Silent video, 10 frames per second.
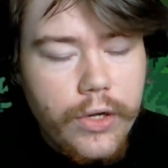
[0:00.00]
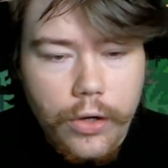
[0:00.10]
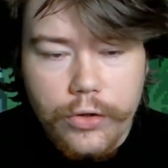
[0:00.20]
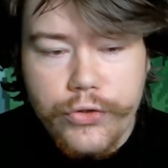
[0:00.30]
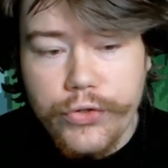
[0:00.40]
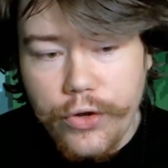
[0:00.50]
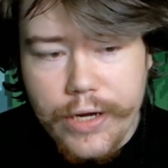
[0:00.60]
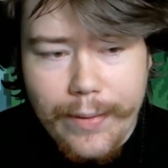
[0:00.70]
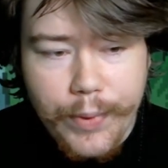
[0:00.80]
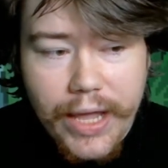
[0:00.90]
on
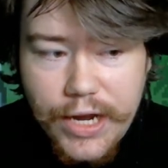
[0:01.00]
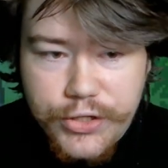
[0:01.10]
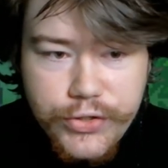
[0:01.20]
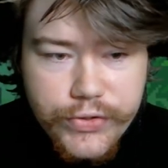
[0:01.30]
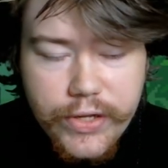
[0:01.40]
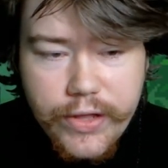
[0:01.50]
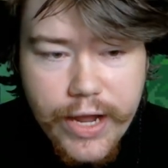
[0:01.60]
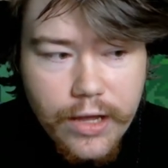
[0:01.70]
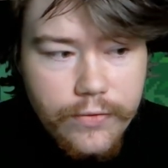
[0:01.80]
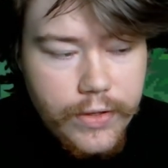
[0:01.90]
certain applications that they
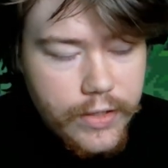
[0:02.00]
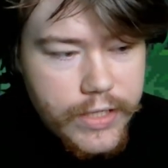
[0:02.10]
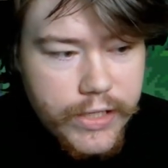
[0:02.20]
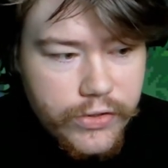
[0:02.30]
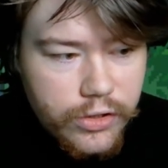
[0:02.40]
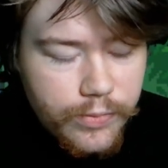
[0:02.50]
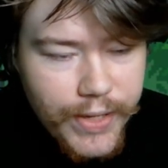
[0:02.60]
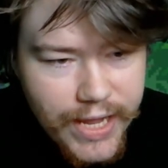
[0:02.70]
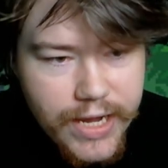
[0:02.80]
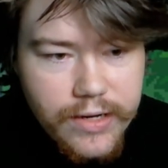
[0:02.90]
have in the desktop
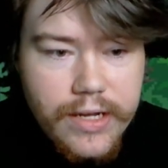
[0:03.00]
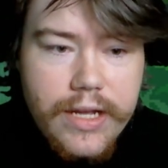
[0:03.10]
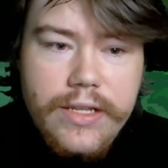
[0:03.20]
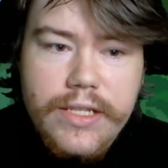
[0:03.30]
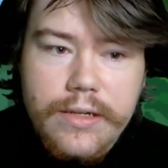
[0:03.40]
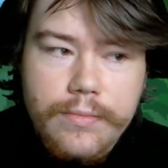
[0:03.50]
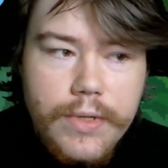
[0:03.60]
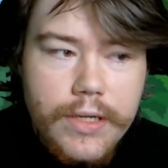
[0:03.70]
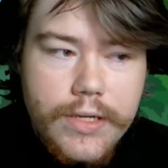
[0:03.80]
and some